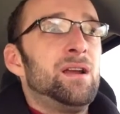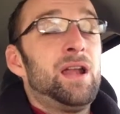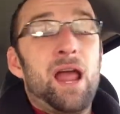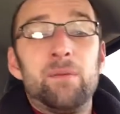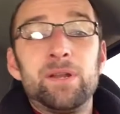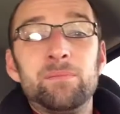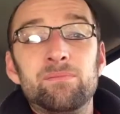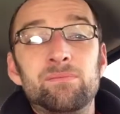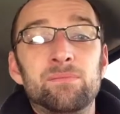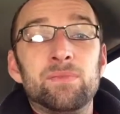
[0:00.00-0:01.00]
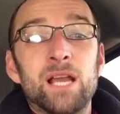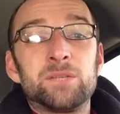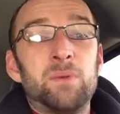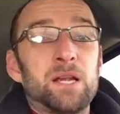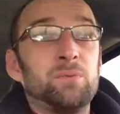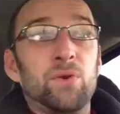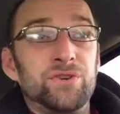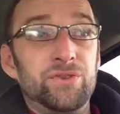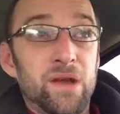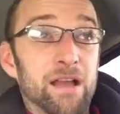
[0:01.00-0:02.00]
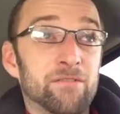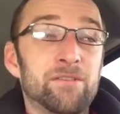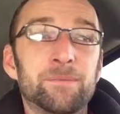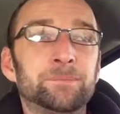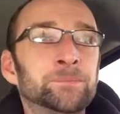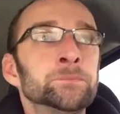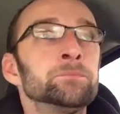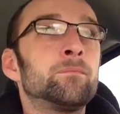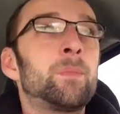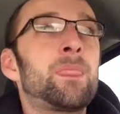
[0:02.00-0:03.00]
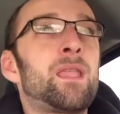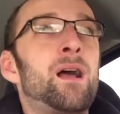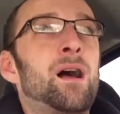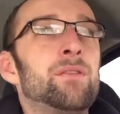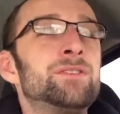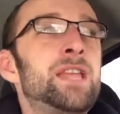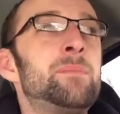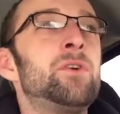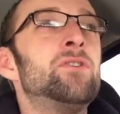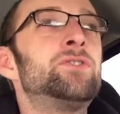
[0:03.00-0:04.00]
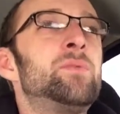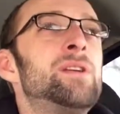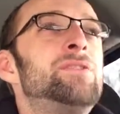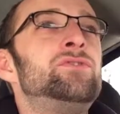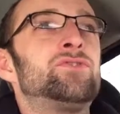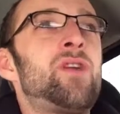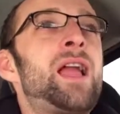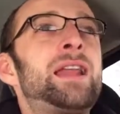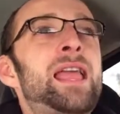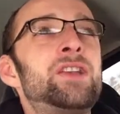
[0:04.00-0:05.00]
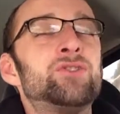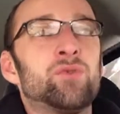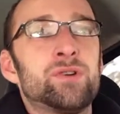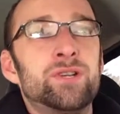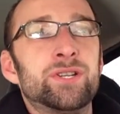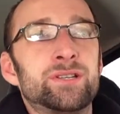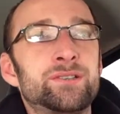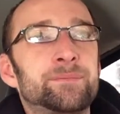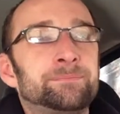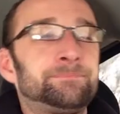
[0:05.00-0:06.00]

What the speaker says: and how many Xbox points you have. The same goes with Dragon Age Origins.